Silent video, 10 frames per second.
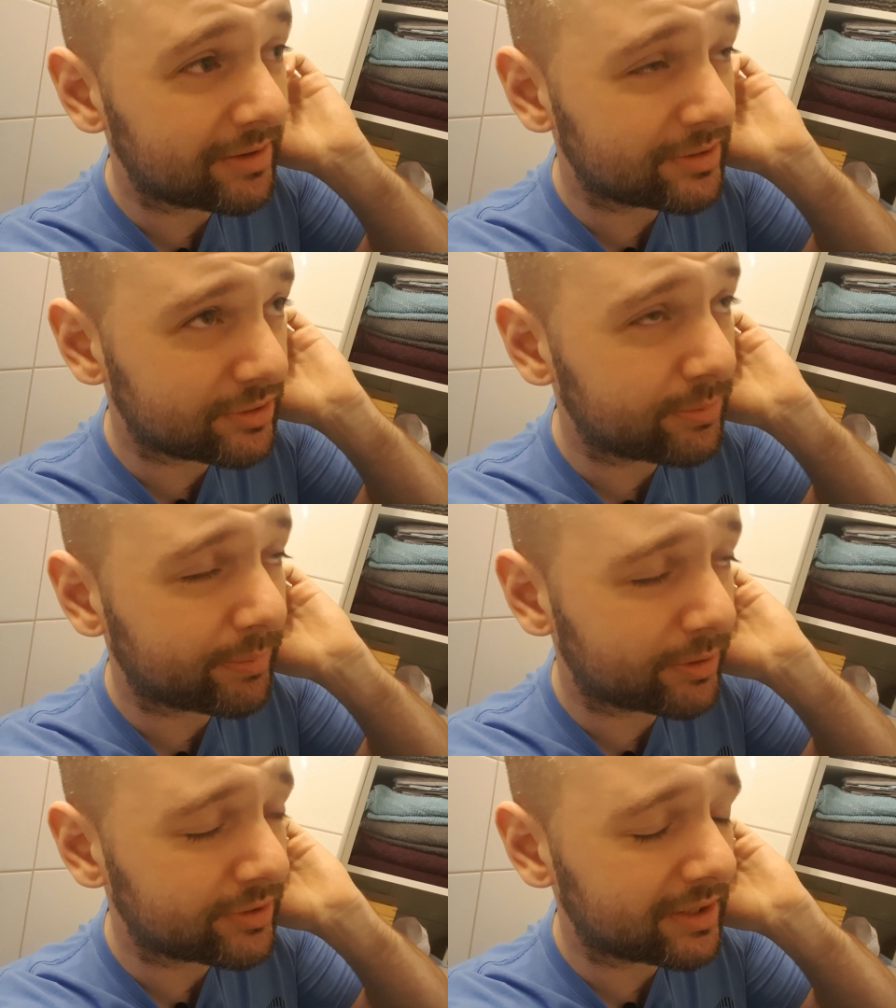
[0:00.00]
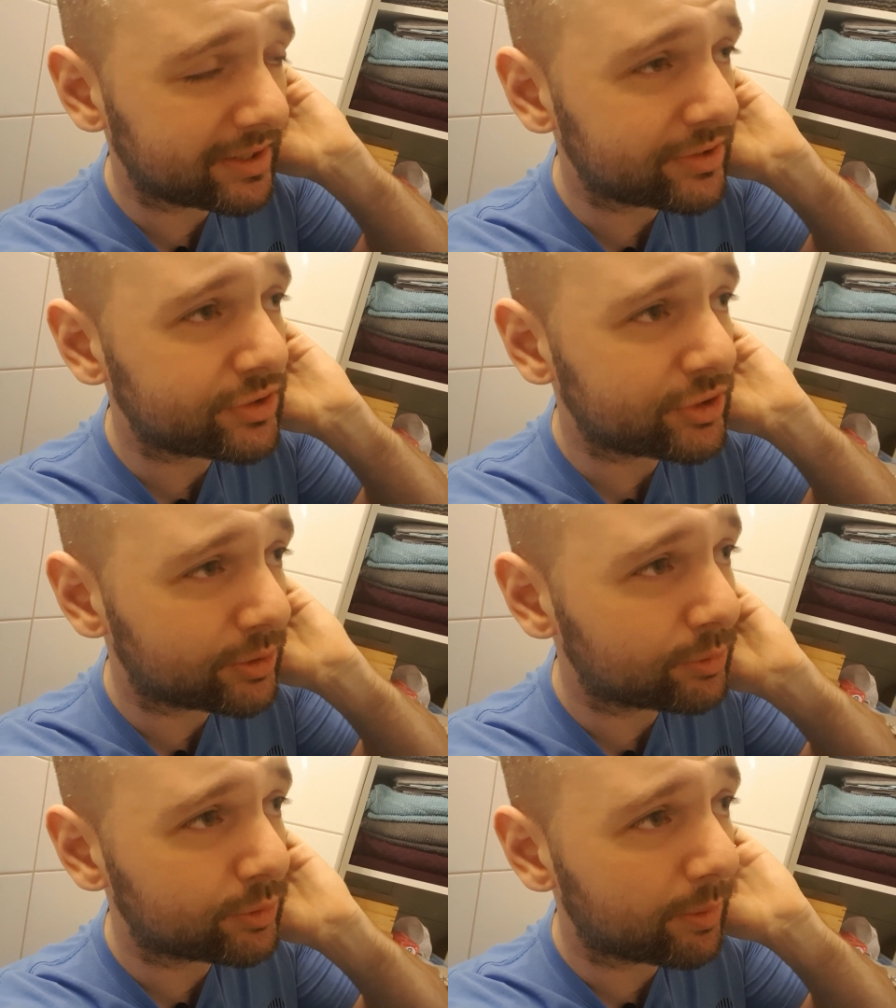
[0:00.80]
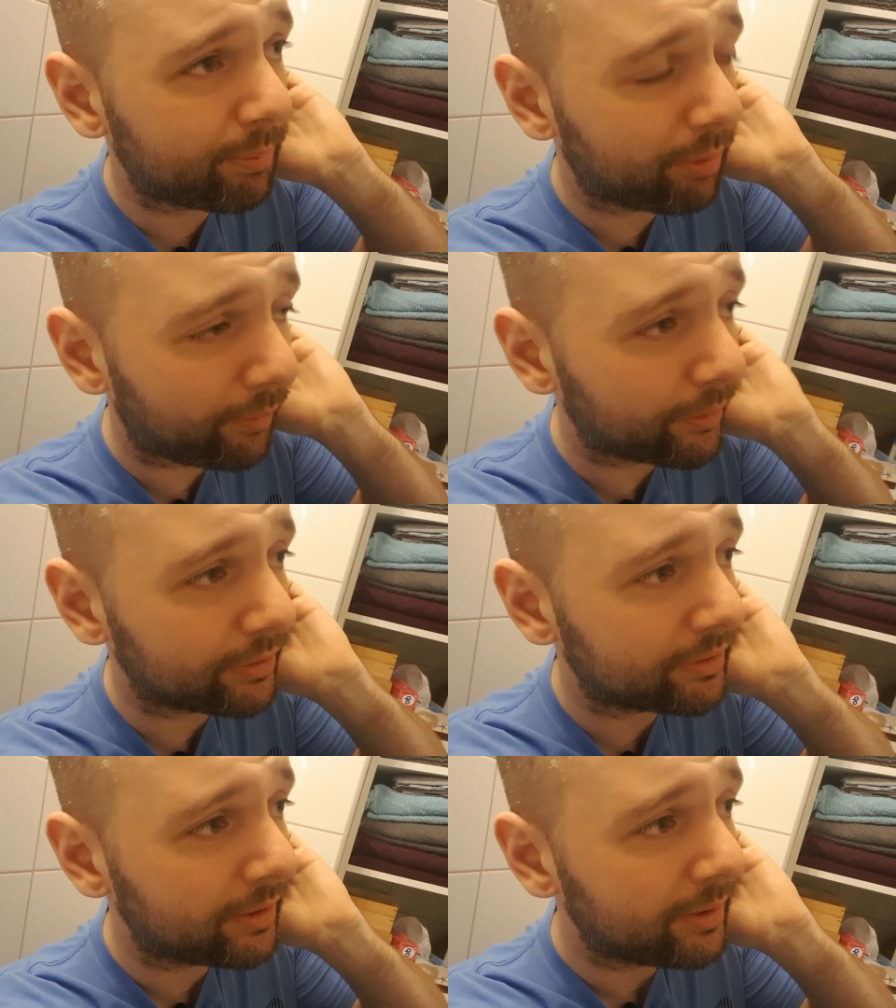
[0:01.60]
is true to a point.